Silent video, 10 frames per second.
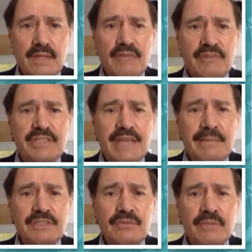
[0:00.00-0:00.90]
The
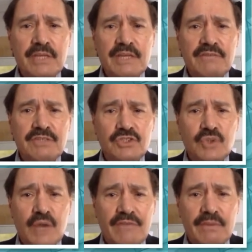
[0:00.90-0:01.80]
damage from a given
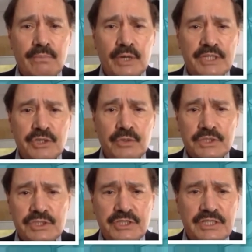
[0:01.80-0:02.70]
driving pressure,
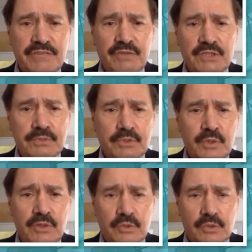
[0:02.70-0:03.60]
which is the difference
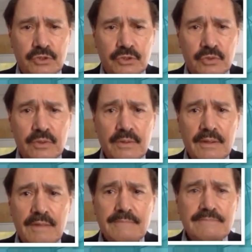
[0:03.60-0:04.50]
between those two,
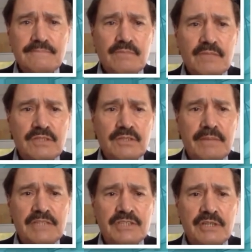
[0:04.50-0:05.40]

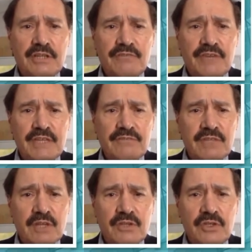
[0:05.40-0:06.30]
depends on the effective
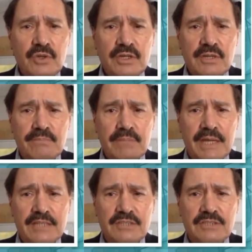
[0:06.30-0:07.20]
lung unit
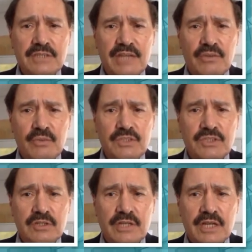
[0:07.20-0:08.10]
compliance and the
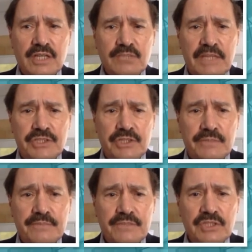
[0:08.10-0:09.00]
resulting expansion,
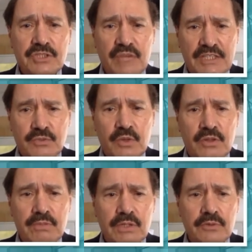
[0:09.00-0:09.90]
just as with a
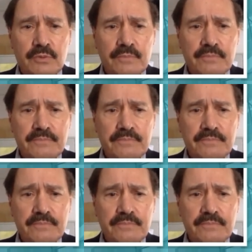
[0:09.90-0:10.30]
balloon.